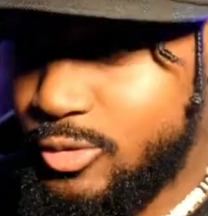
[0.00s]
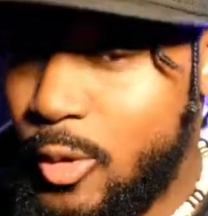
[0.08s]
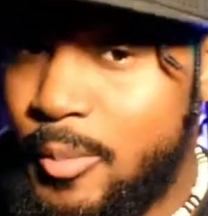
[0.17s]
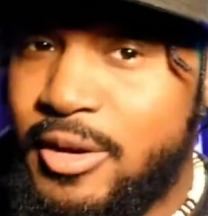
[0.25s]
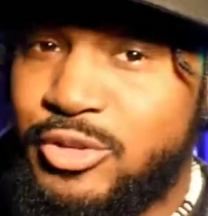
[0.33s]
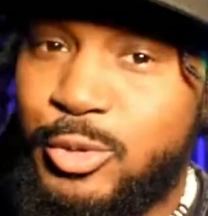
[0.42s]
So
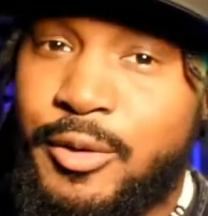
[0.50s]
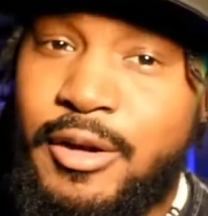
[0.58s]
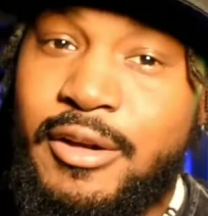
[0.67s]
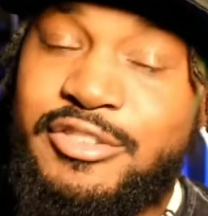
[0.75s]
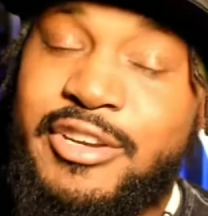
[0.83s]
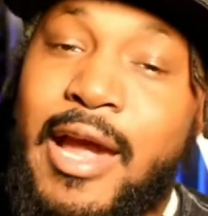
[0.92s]
I'm
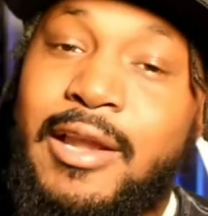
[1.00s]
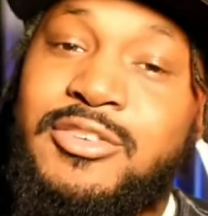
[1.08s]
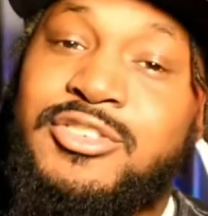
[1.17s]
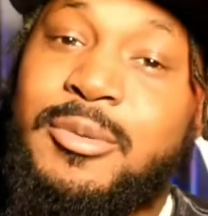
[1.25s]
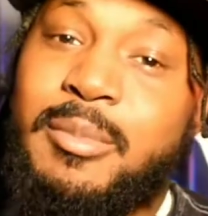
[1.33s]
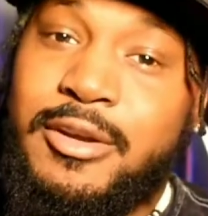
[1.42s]
issuing a
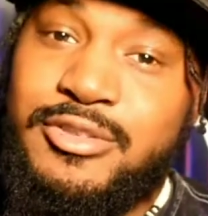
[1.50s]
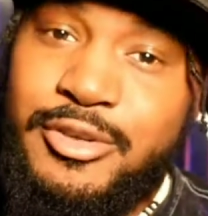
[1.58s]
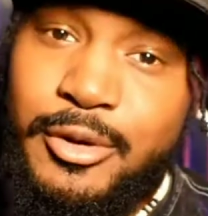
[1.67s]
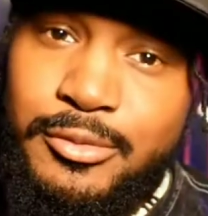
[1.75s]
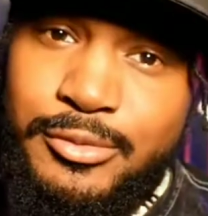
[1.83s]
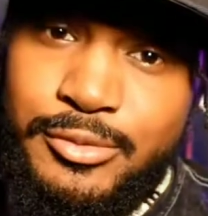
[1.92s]
challenge to
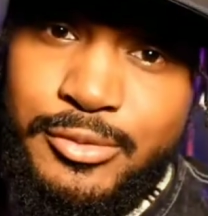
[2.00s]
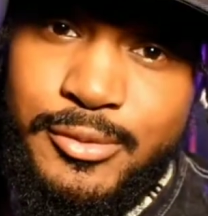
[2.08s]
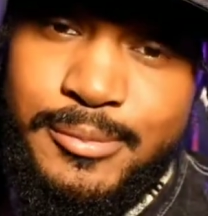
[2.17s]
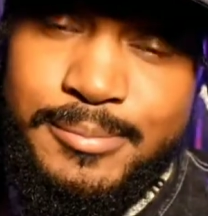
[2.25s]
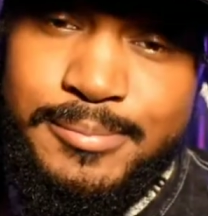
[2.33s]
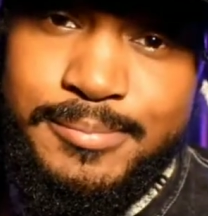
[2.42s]
myself
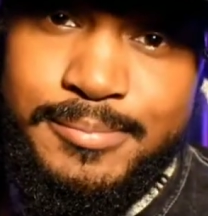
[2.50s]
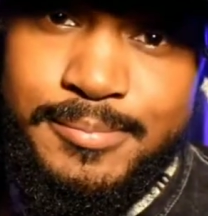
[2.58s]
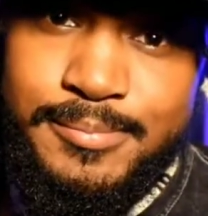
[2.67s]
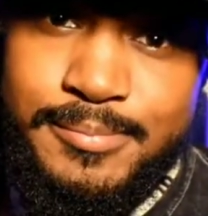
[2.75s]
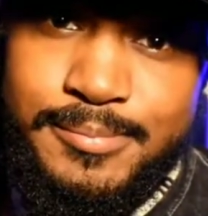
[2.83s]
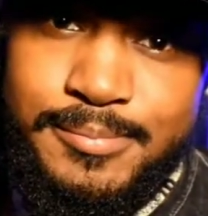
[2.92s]

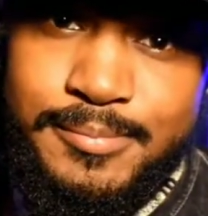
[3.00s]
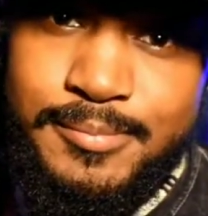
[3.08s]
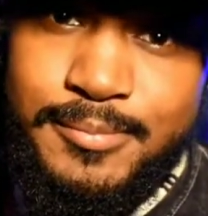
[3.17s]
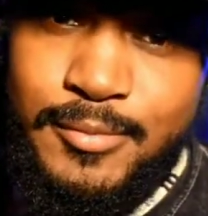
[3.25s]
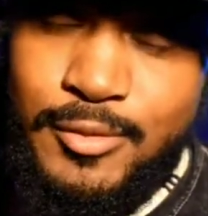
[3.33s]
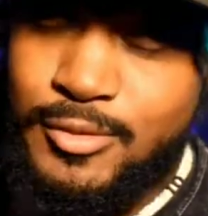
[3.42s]

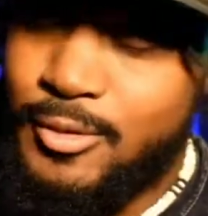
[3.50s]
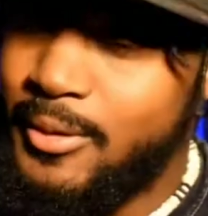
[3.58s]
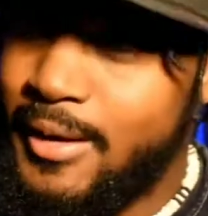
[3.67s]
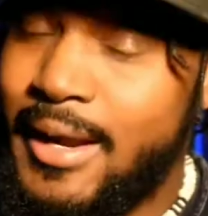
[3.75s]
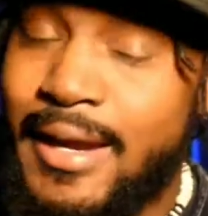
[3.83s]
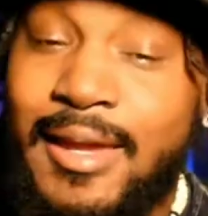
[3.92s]
so
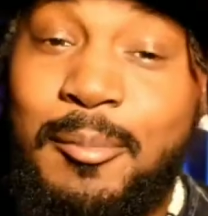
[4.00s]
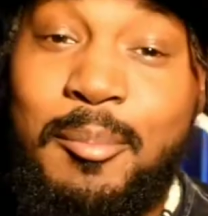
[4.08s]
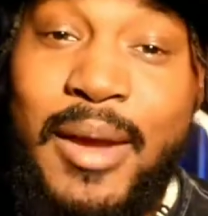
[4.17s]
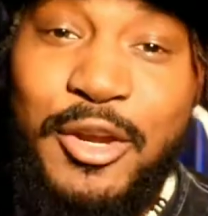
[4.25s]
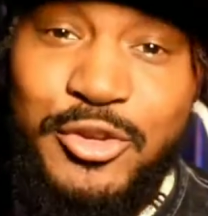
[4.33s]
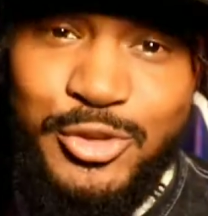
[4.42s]
that I can
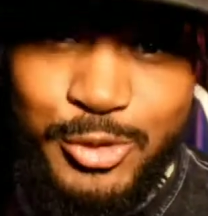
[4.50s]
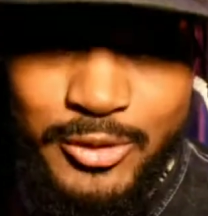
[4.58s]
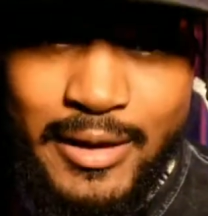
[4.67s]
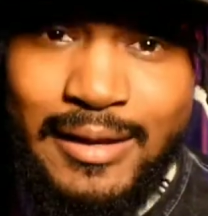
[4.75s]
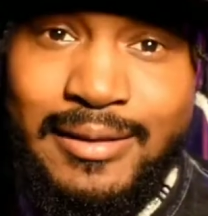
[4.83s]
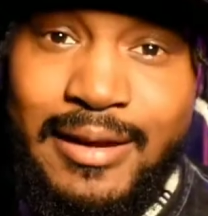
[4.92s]
make
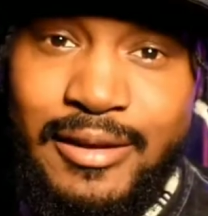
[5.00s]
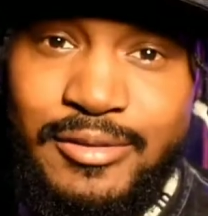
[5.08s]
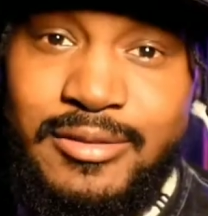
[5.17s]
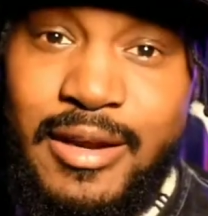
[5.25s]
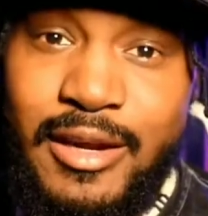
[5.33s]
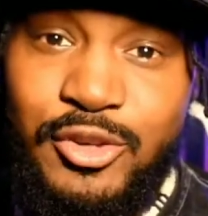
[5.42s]
sure that things
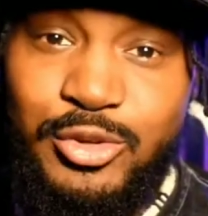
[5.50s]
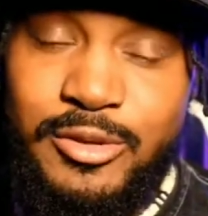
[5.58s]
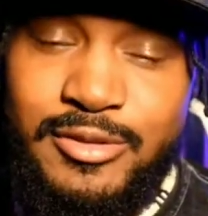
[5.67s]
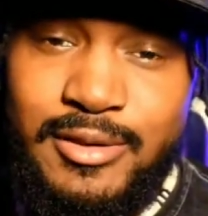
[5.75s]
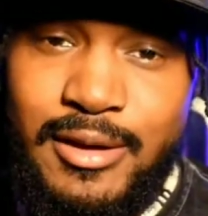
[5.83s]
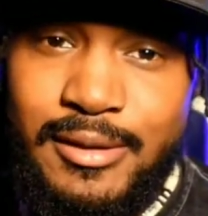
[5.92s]
stay
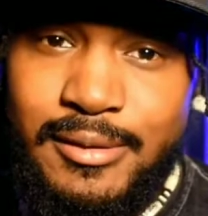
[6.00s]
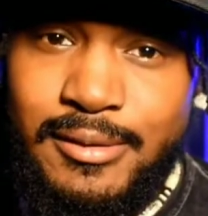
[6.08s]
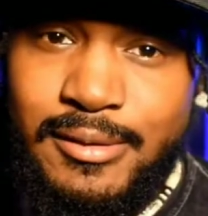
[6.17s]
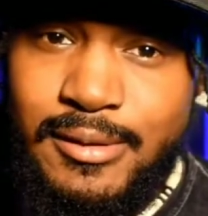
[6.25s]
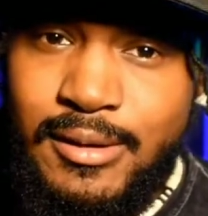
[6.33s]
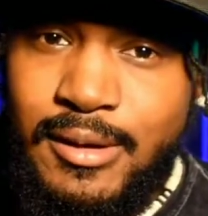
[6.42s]
interesting.
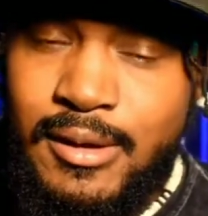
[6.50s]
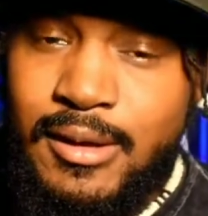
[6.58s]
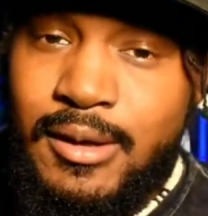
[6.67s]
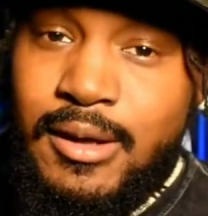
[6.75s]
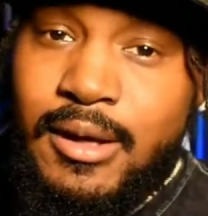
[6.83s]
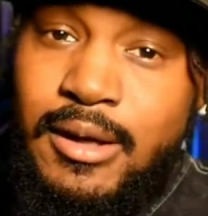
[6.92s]

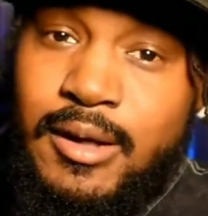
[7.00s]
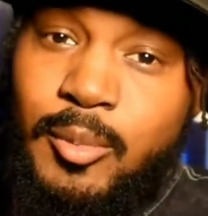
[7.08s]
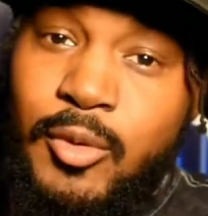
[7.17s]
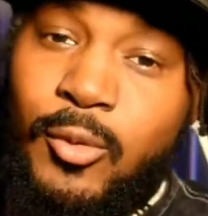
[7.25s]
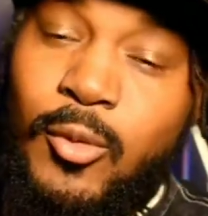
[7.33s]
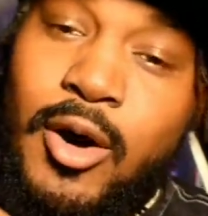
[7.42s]

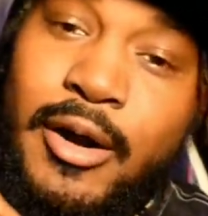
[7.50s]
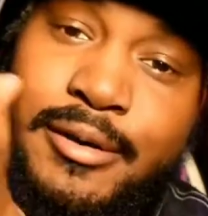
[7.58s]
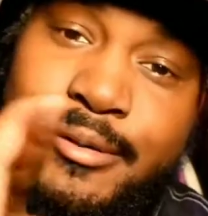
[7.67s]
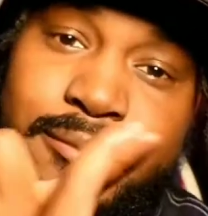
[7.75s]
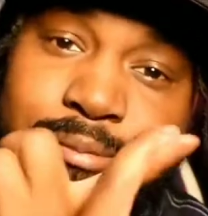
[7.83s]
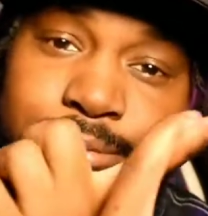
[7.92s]
Number
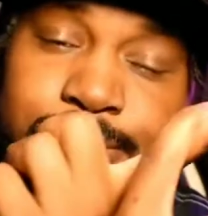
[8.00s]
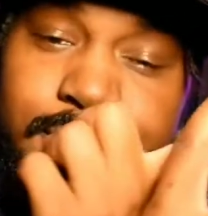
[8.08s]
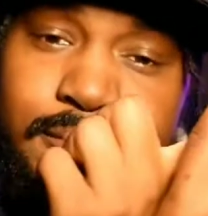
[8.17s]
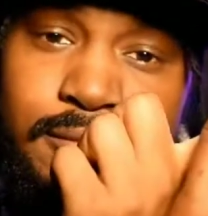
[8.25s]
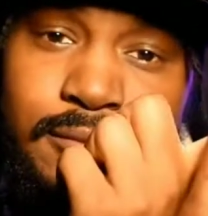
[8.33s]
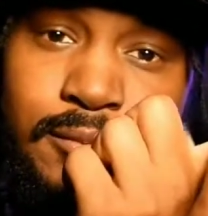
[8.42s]
1,
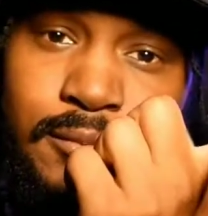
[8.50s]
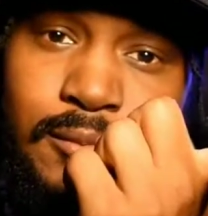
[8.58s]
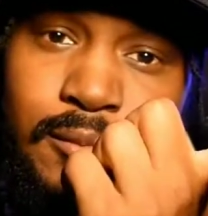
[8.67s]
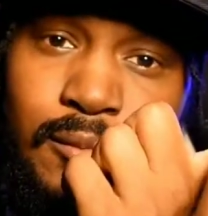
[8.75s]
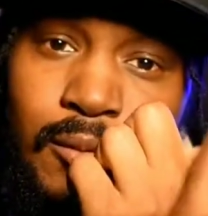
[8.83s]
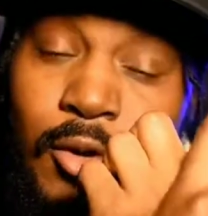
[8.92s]

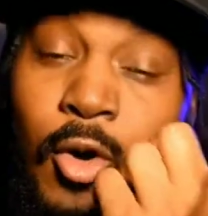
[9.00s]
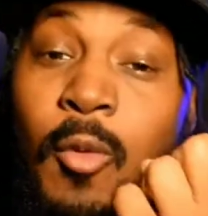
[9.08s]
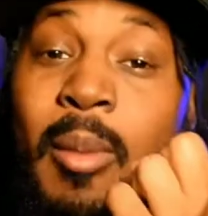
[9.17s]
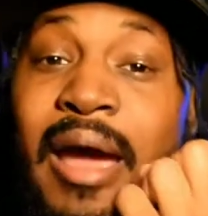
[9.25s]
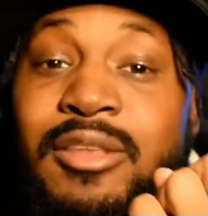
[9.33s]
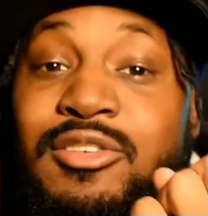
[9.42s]
go
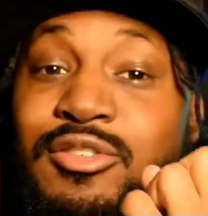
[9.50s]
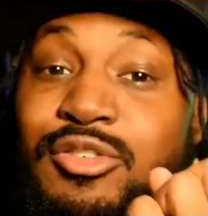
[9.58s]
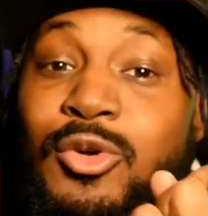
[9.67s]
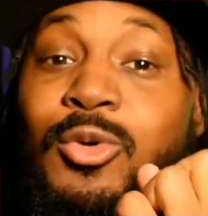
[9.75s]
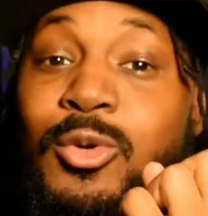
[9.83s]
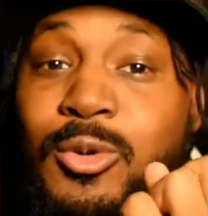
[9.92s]
back to
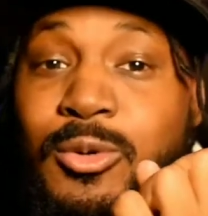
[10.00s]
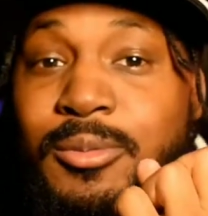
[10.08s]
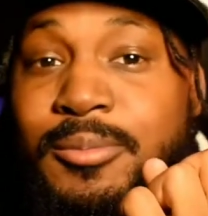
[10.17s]
school.